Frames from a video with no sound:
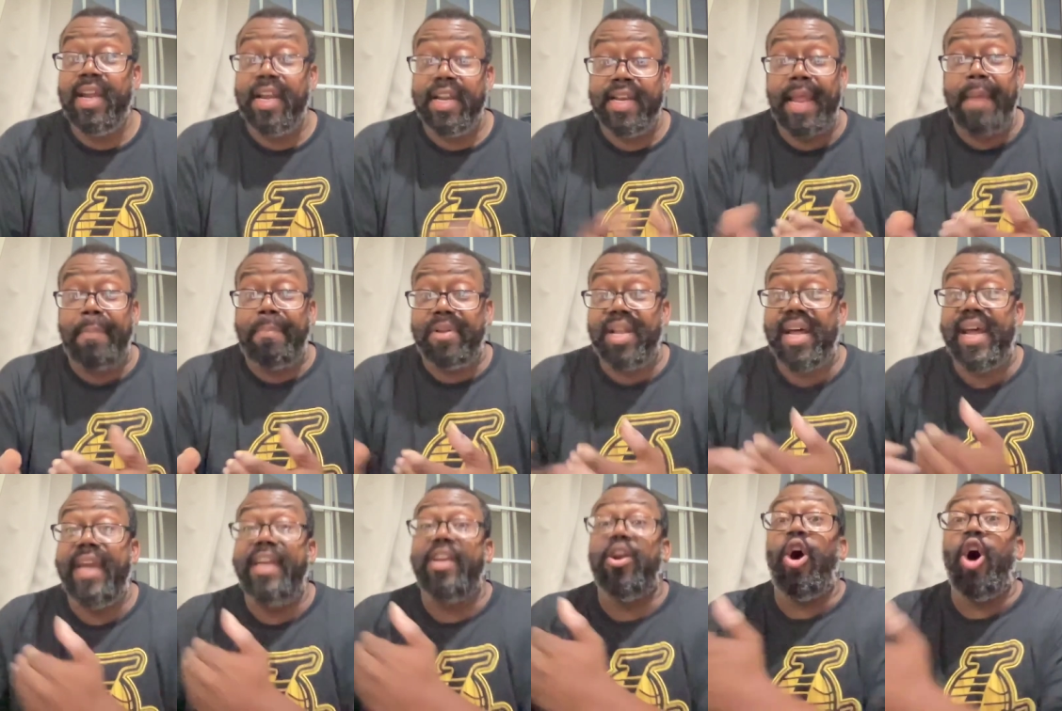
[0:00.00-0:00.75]
they
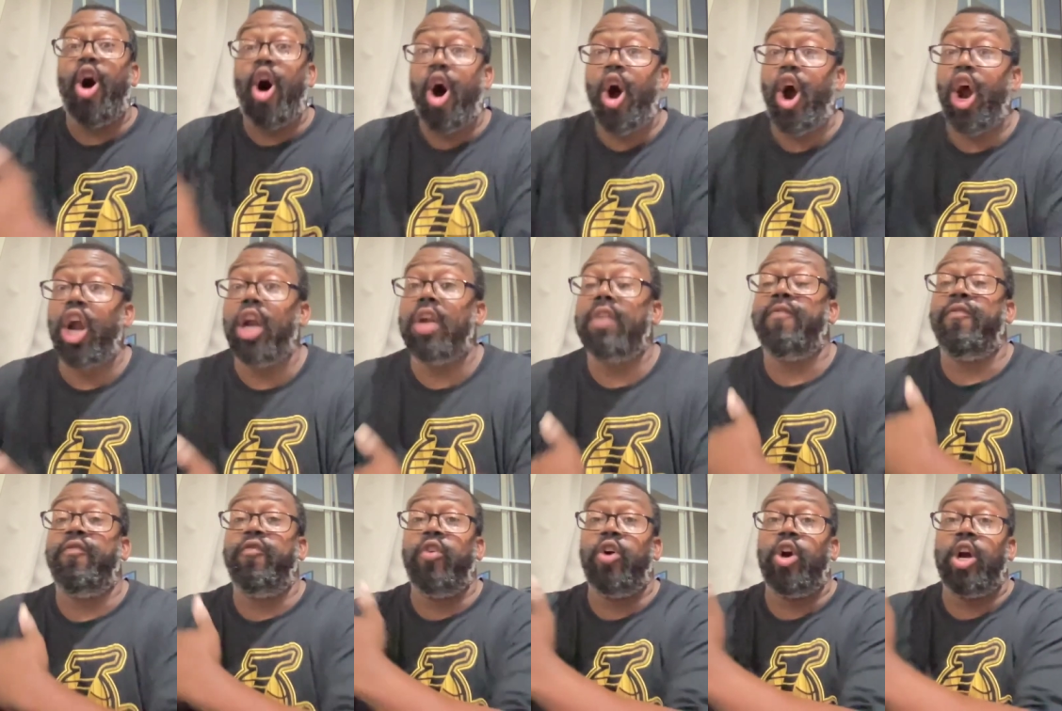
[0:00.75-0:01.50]
played hard
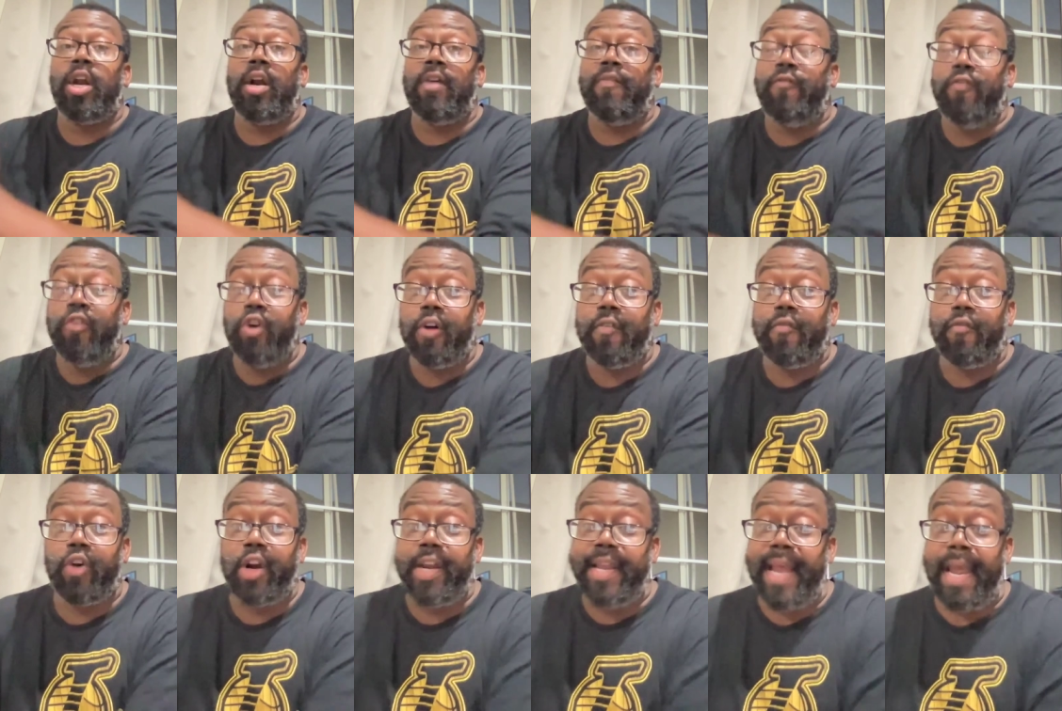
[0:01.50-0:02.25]
for a full
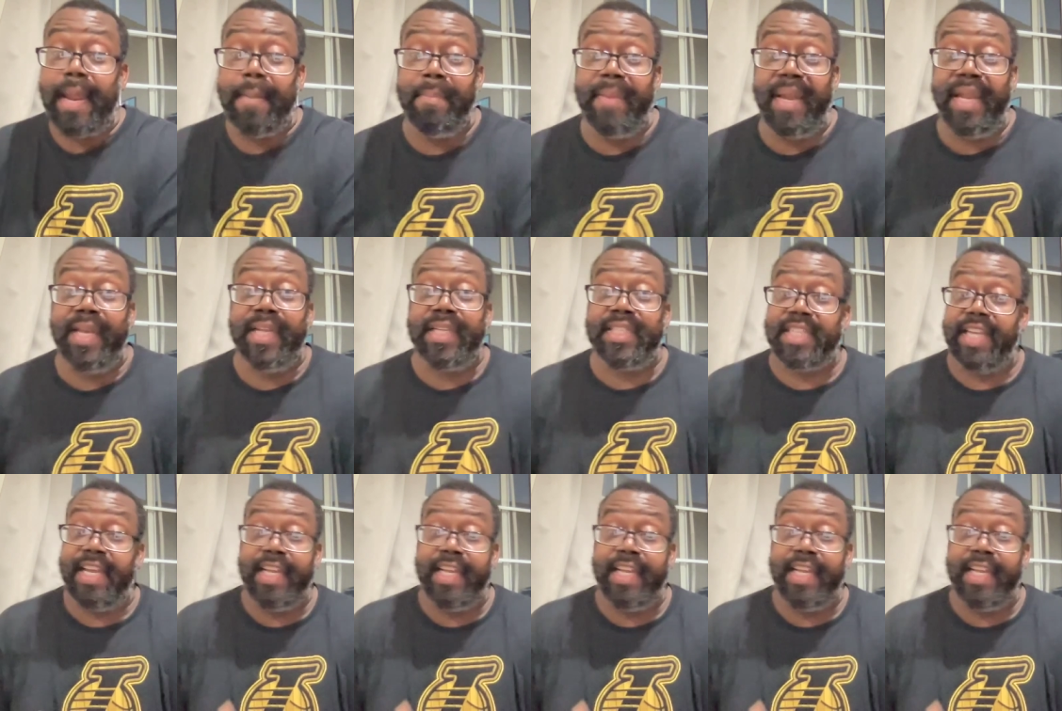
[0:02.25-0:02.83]
48 minutes.